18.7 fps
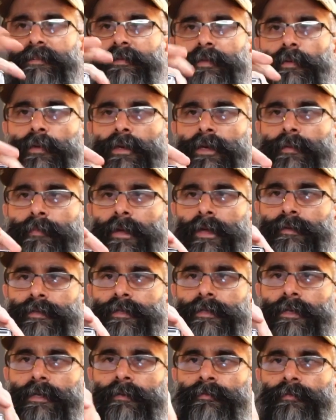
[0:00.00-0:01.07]
if you want to bounce
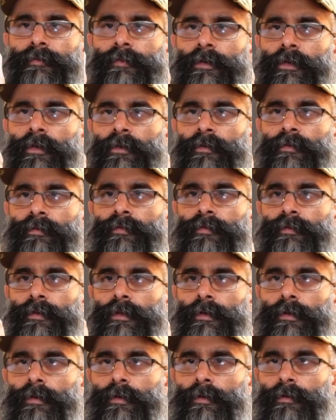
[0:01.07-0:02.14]
it off of
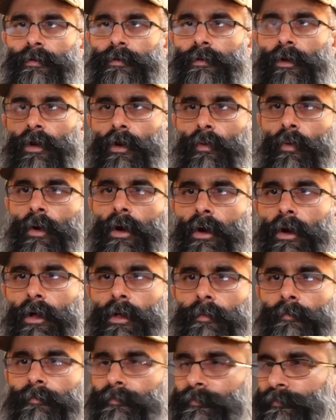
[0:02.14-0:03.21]
a
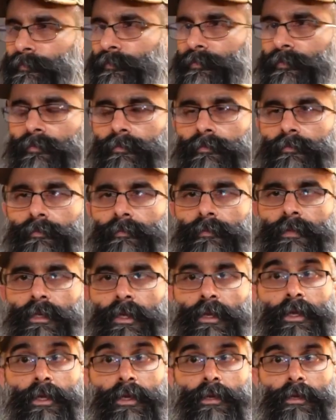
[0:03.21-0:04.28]
wall,
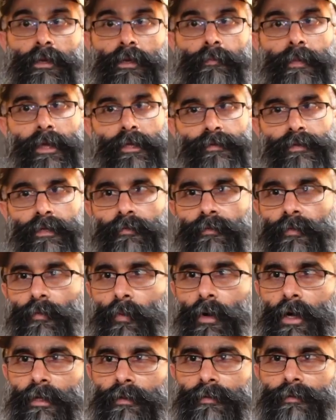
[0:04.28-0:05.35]
you can bounce it off a
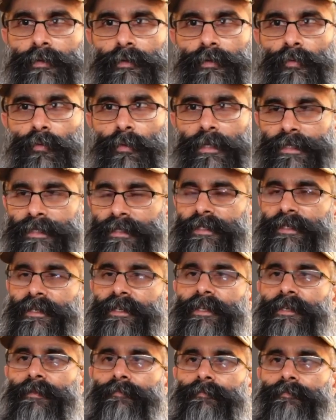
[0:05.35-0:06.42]
wall to one
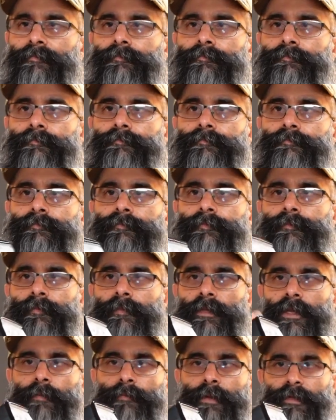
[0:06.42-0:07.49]
side,
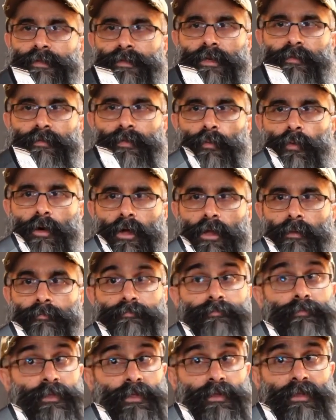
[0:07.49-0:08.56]
bounce it off the wall
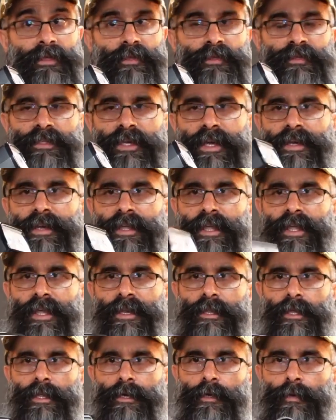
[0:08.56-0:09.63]
to the other side.
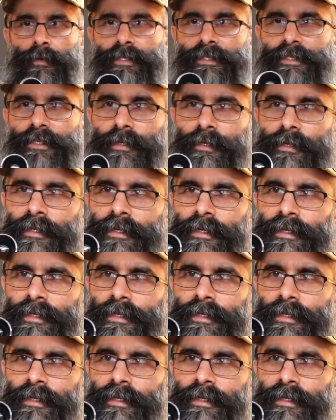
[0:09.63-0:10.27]
And notice here,